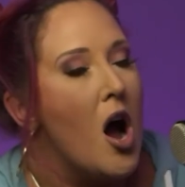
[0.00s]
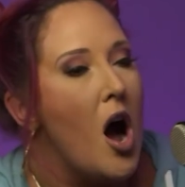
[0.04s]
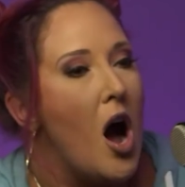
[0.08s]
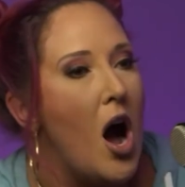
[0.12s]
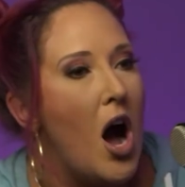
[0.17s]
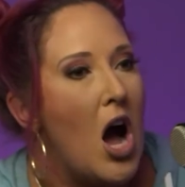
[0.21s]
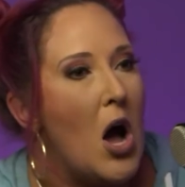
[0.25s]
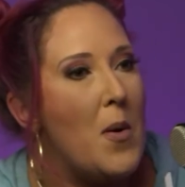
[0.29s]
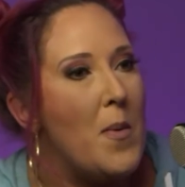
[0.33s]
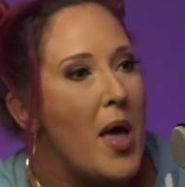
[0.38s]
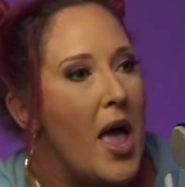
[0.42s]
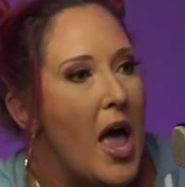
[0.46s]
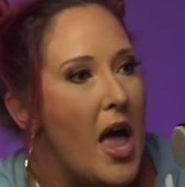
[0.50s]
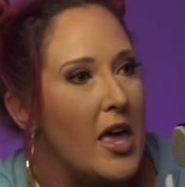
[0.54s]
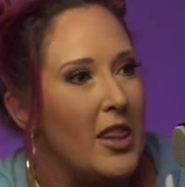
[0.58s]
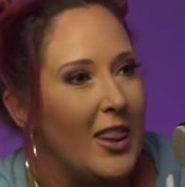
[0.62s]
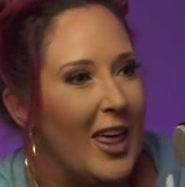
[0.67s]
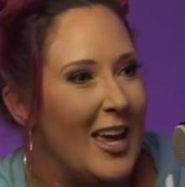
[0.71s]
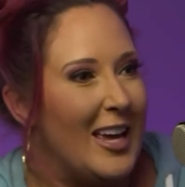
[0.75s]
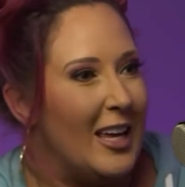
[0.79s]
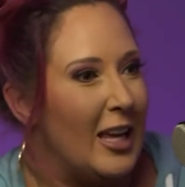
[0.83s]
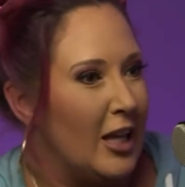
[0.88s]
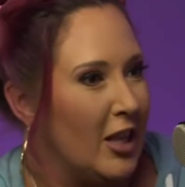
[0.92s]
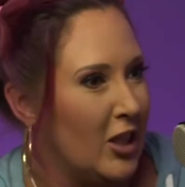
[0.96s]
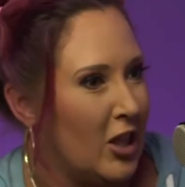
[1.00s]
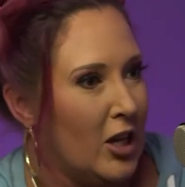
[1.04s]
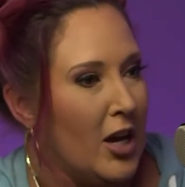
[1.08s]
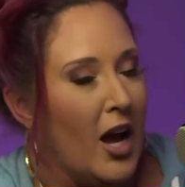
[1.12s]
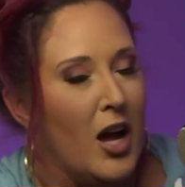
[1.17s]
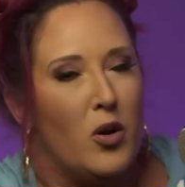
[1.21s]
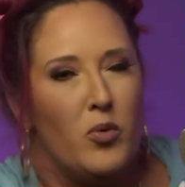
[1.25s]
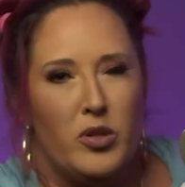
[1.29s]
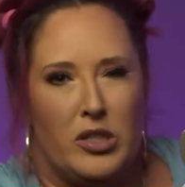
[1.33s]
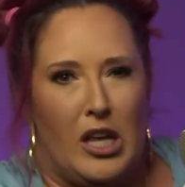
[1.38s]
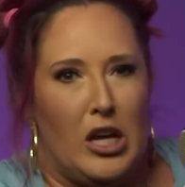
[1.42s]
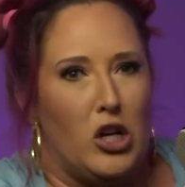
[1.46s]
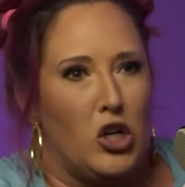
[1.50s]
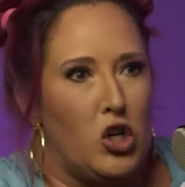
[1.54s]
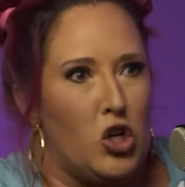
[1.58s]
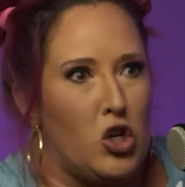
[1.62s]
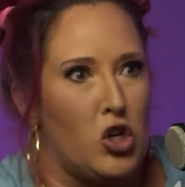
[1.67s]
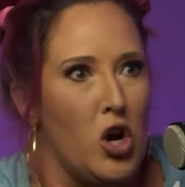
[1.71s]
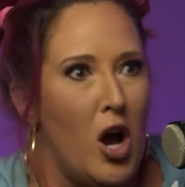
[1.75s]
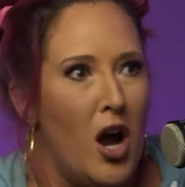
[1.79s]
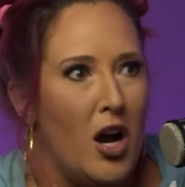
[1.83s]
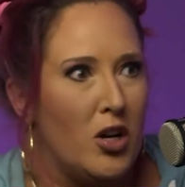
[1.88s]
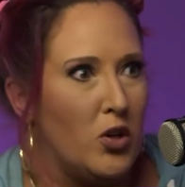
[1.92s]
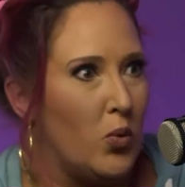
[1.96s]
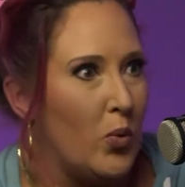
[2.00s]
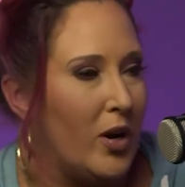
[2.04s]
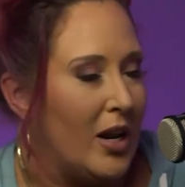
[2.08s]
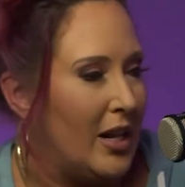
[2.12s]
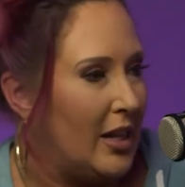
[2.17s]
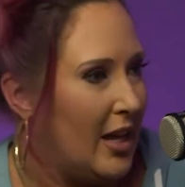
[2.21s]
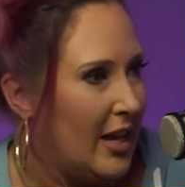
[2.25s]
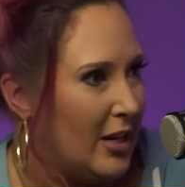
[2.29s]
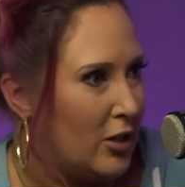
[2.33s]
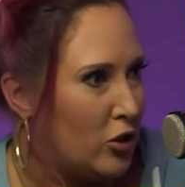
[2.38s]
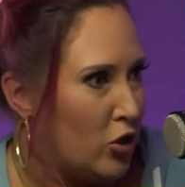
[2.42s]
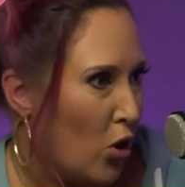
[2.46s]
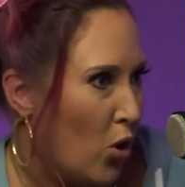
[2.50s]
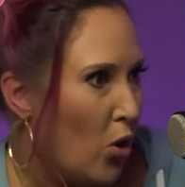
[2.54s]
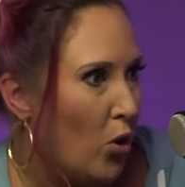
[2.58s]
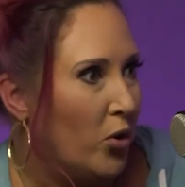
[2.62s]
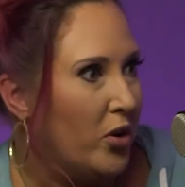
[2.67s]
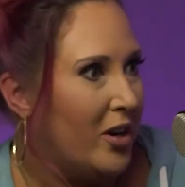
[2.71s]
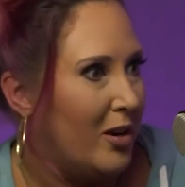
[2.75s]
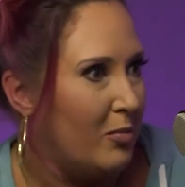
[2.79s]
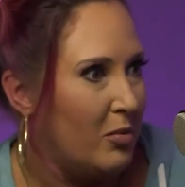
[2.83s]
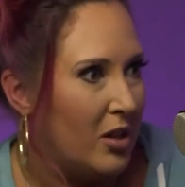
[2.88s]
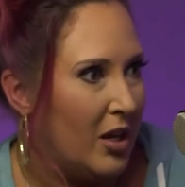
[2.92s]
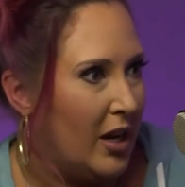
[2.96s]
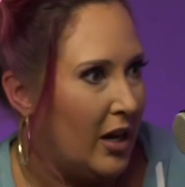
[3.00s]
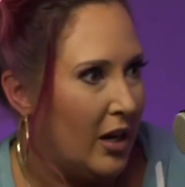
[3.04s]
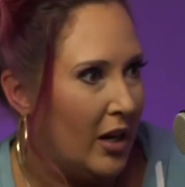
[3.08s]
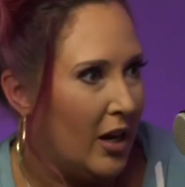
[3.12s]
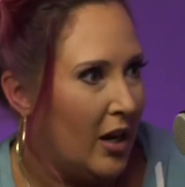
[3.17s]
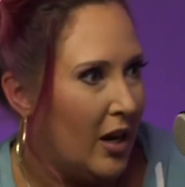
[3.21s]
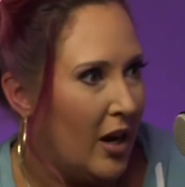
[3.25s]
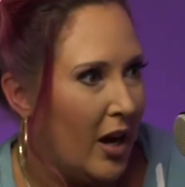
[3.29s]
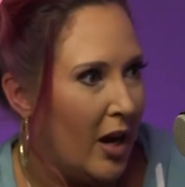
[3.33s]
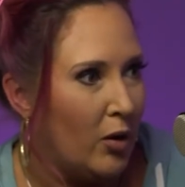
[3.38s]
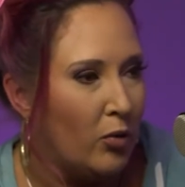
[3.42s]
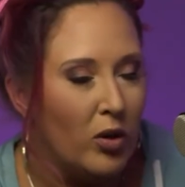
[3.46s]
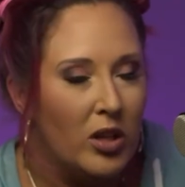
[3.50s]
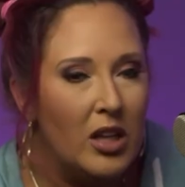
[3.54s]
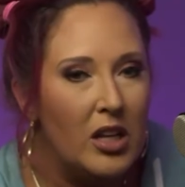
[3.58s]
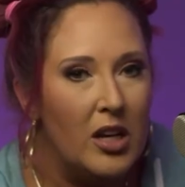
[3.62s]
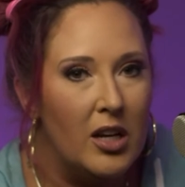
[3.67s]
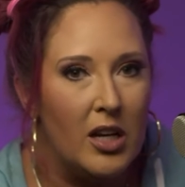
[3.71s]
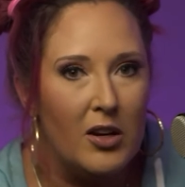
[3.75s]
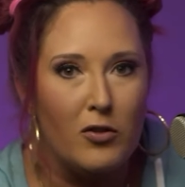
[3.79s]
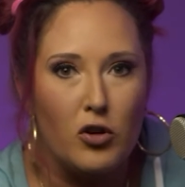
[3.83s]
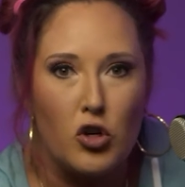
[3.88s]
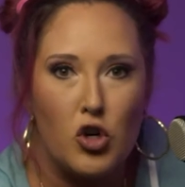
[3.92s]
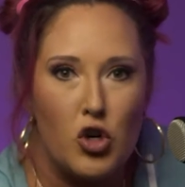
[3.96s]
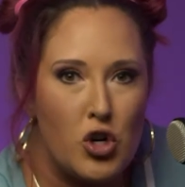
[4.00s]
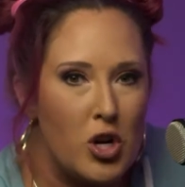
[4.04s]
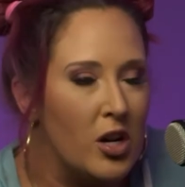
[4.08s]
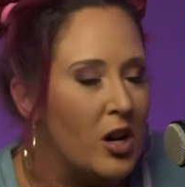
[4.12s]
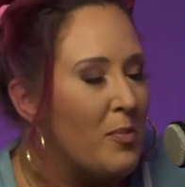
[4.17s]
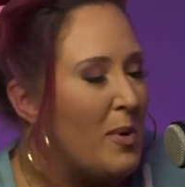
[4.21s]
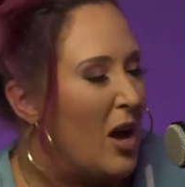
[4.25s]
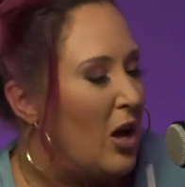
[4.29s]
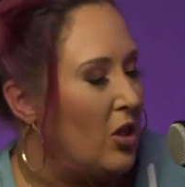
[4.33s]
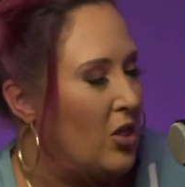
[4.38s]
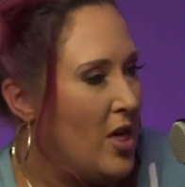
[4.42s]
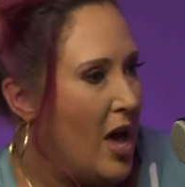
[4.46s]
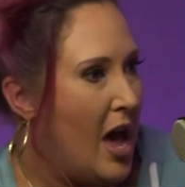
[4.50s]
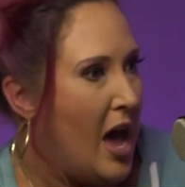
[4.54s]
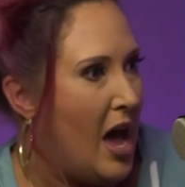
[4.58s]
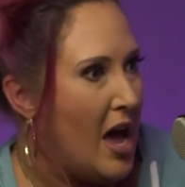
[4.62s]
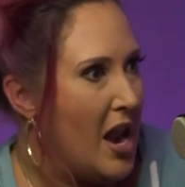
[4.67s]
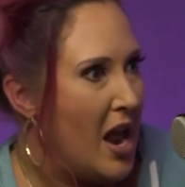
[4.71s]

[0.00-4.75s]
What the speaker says: And like the guy was like shocked when I like told him like I really didn't give a shit about that.